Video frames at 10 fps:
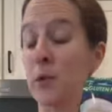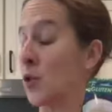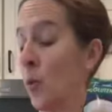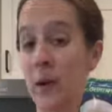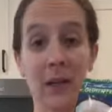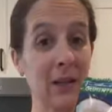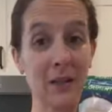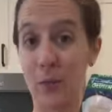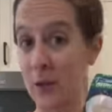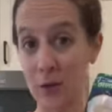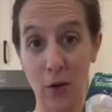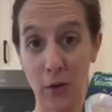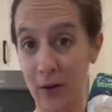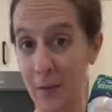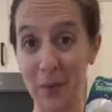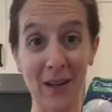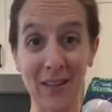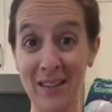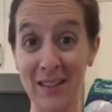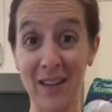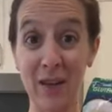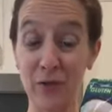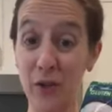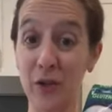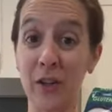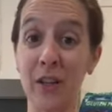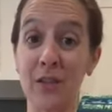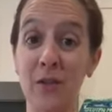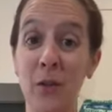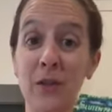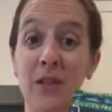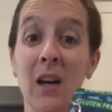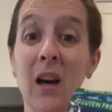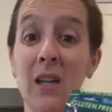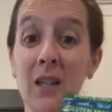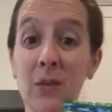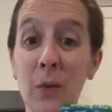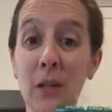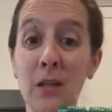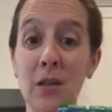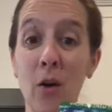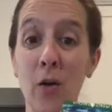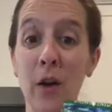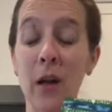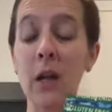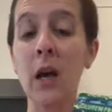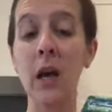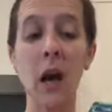You don't want to get sweetened coconut because that's going to have sugar in it. So it's the unsweetened coconut.